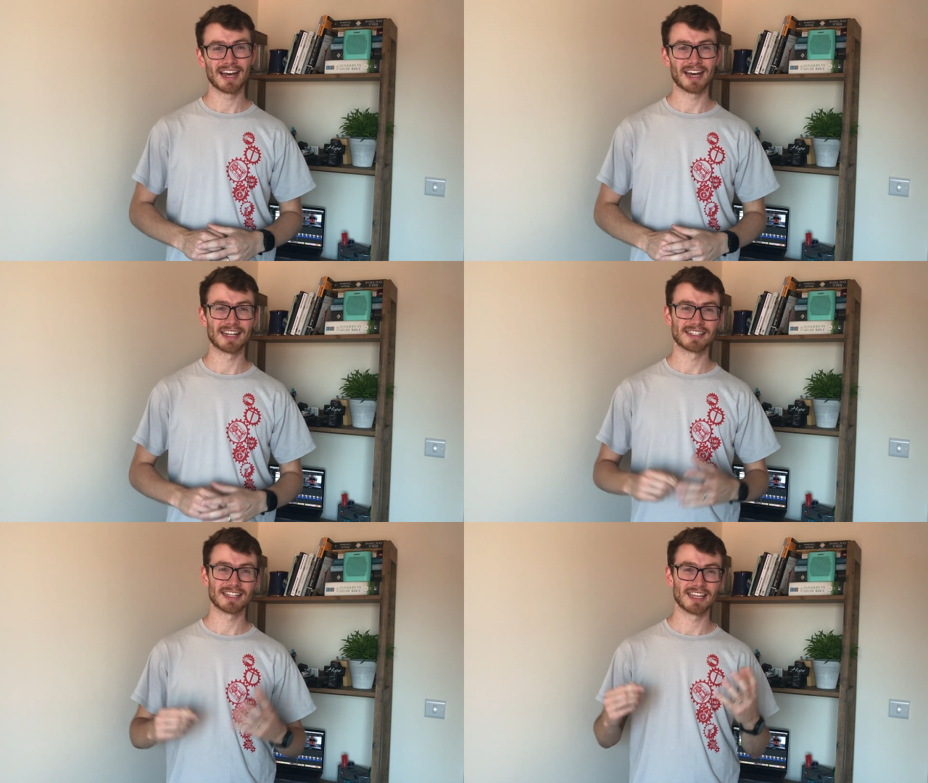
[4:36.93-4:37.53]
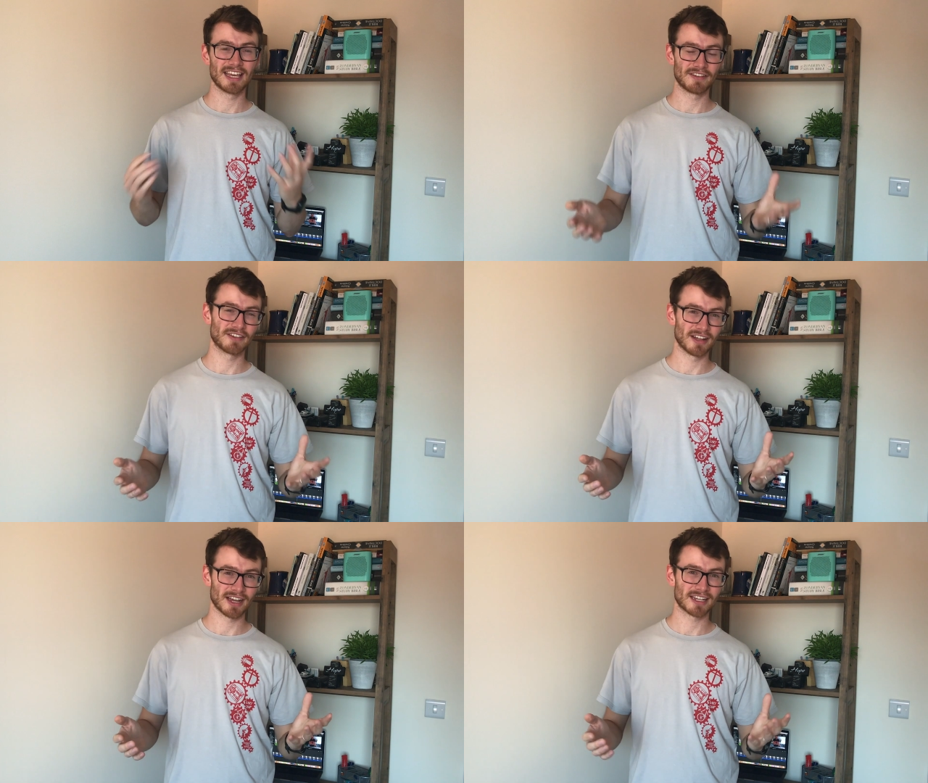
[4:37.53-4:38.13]
And if
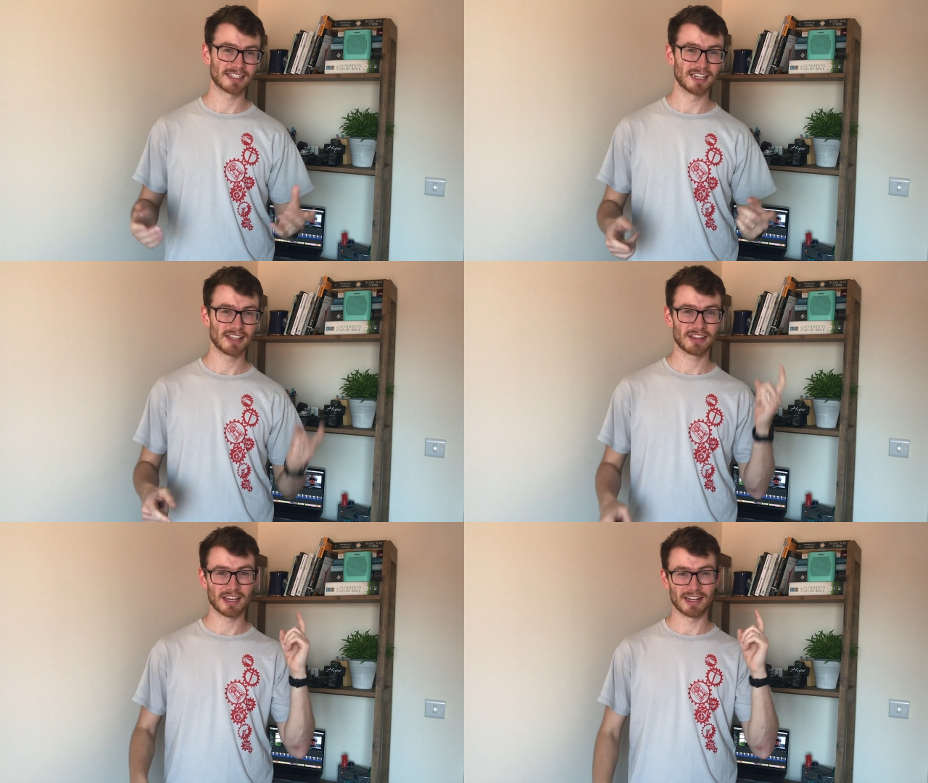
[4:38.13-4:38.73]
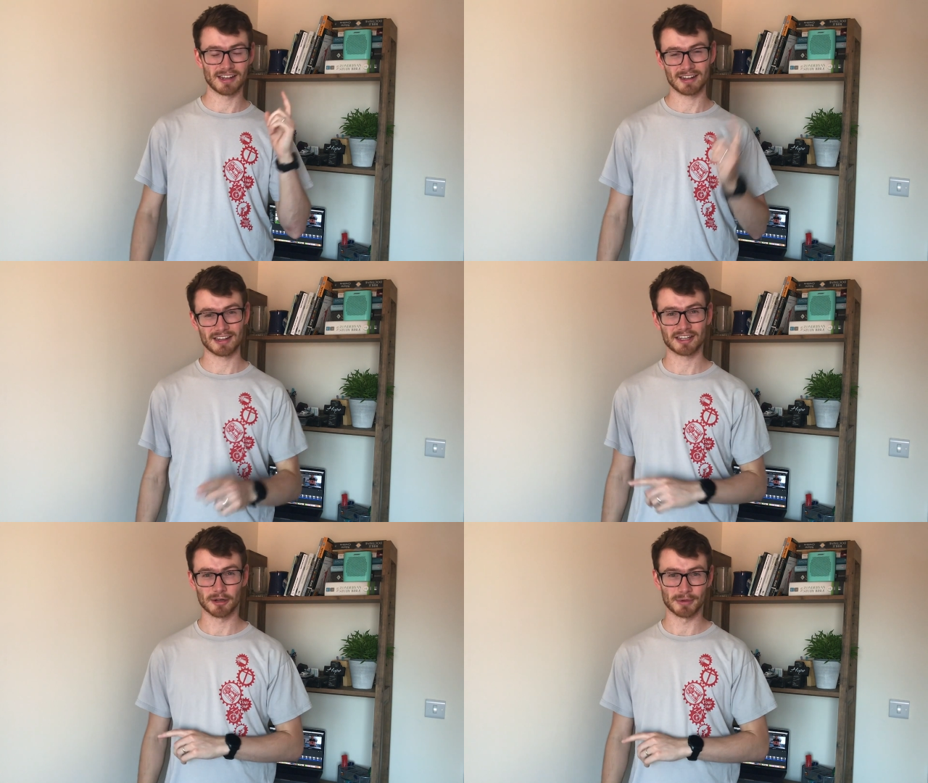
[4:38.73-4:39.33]
you liked it, then
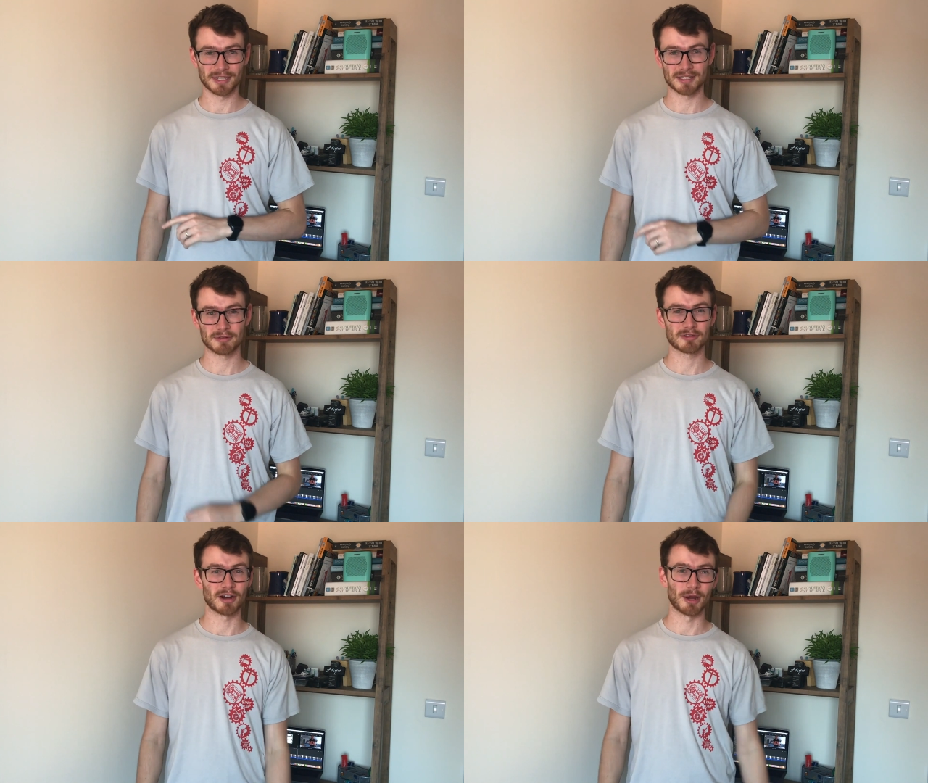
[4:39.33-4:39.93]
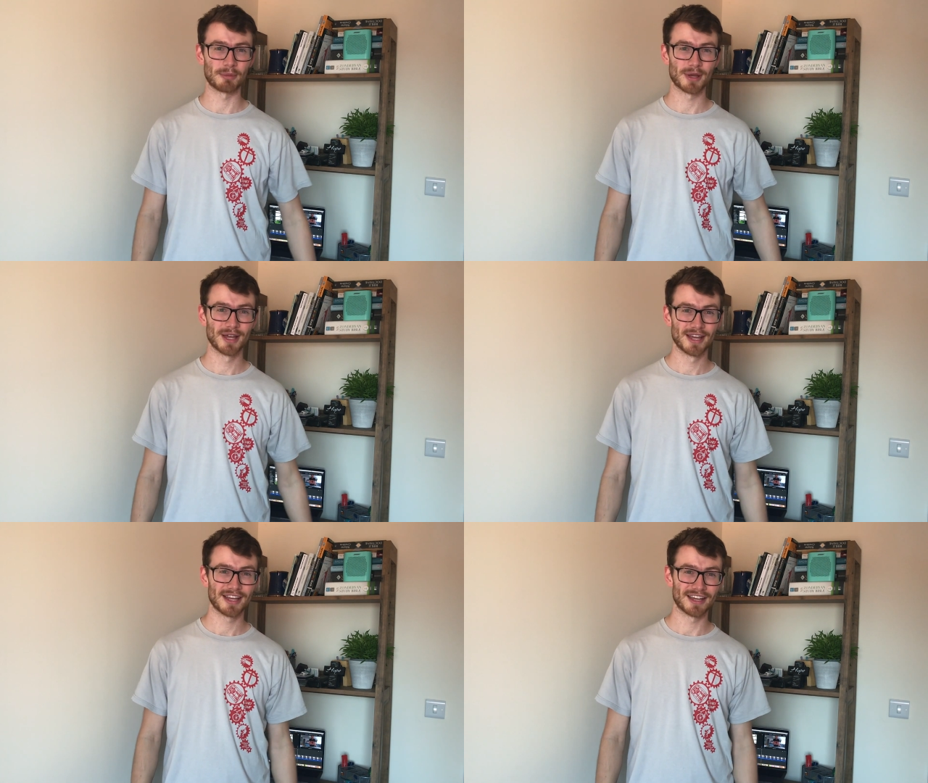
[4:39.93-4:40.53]
like, comment, and subscribe.
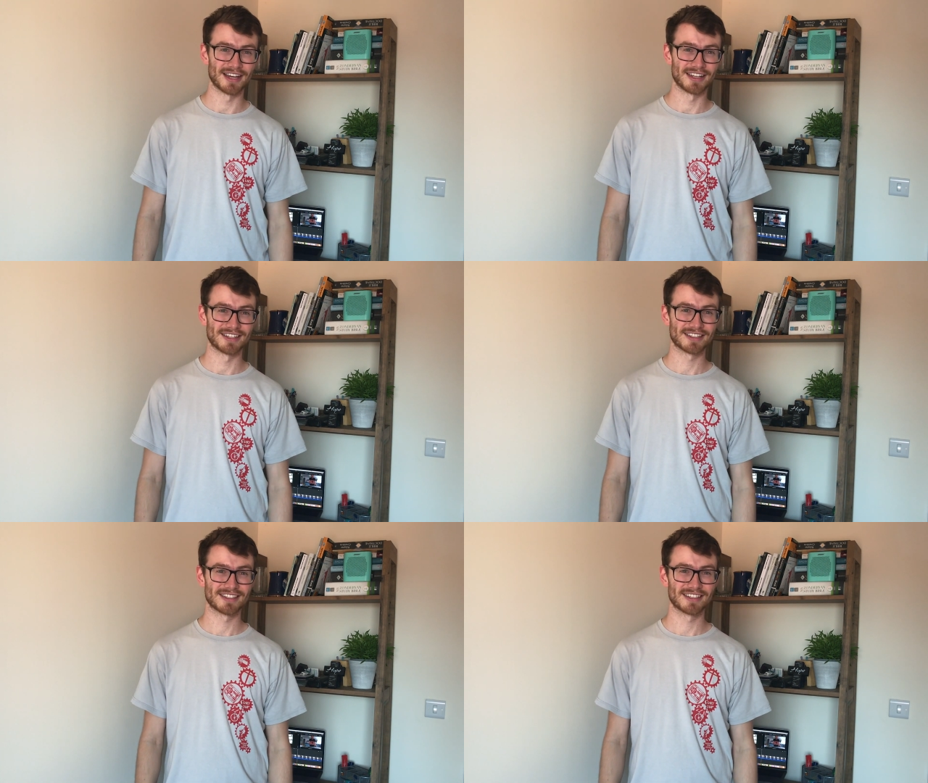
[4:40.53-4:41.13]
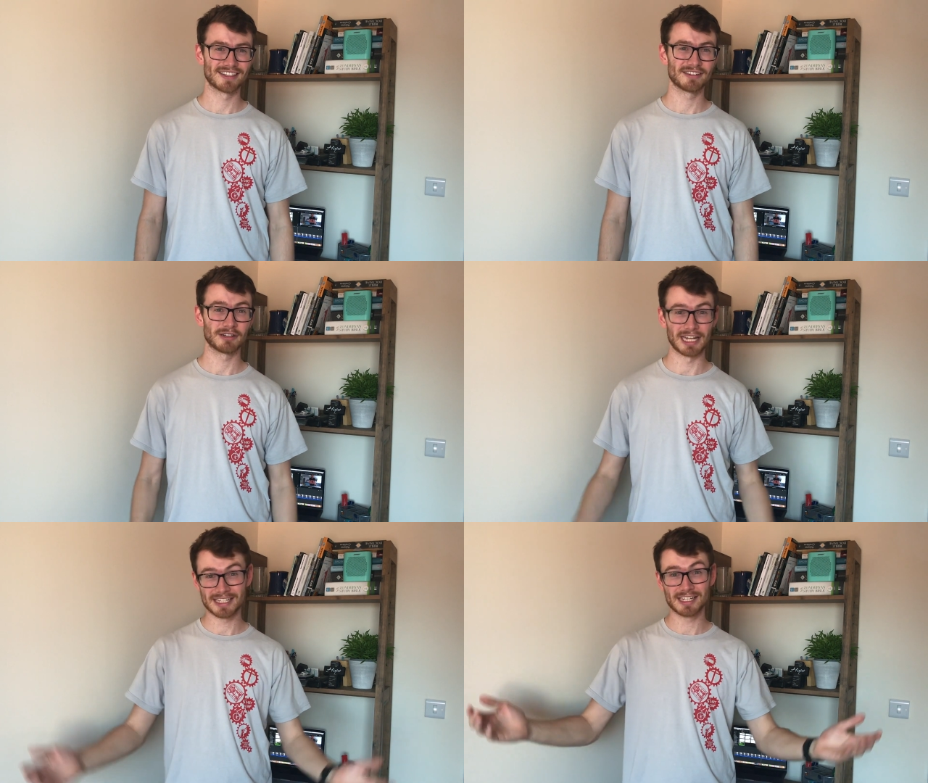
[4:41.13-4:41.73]
And
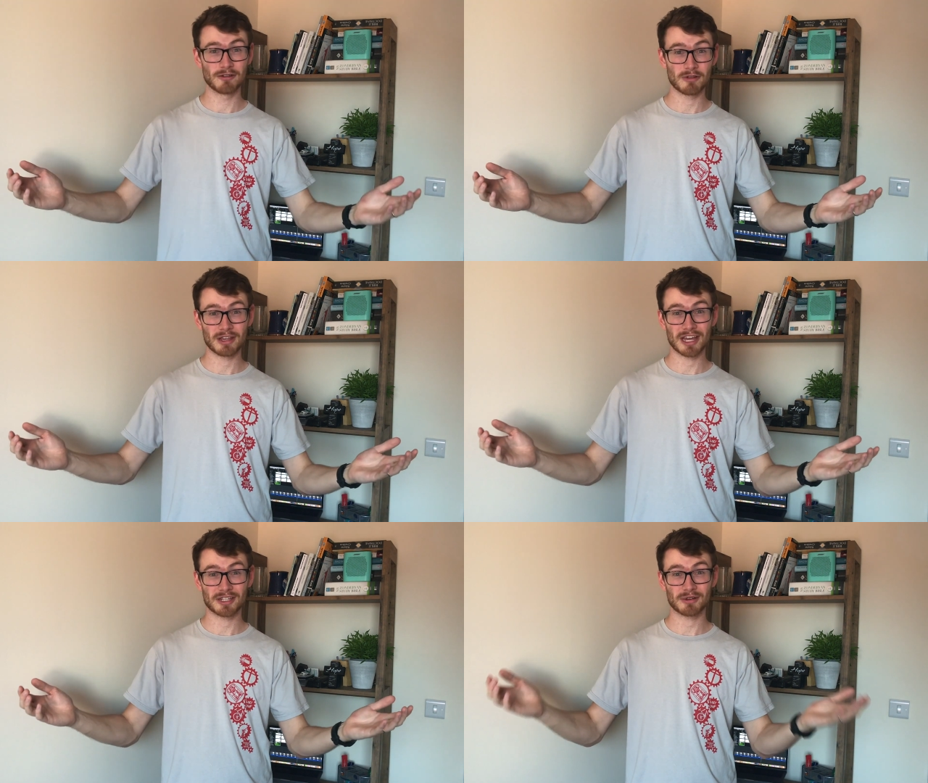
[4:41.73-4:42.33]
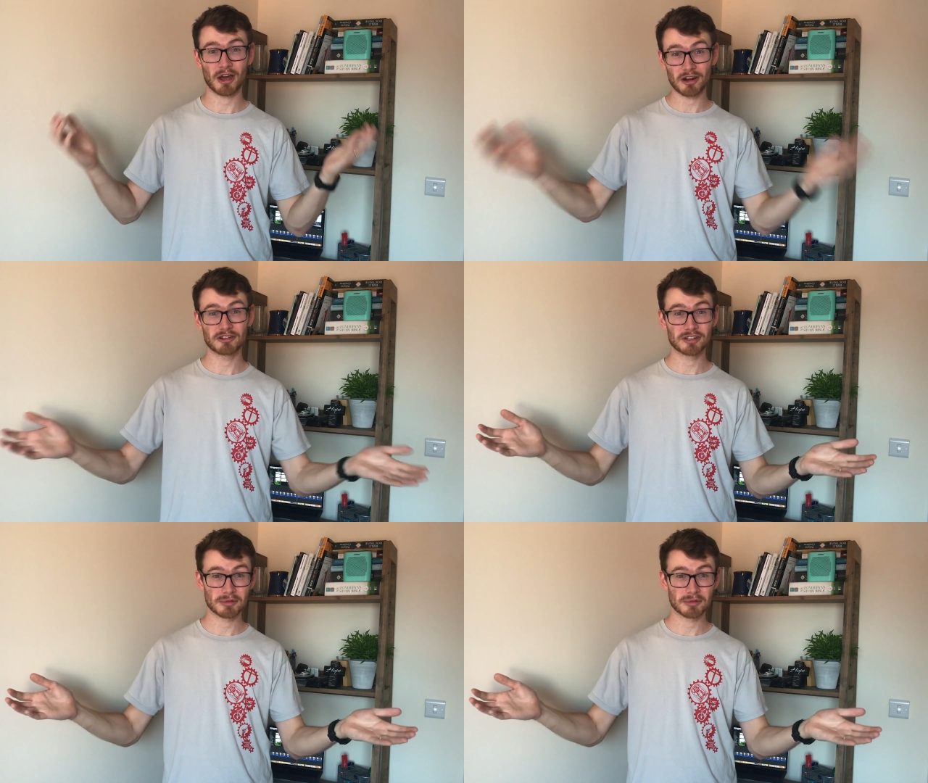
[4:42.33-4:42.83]
Let's see if we can get to 100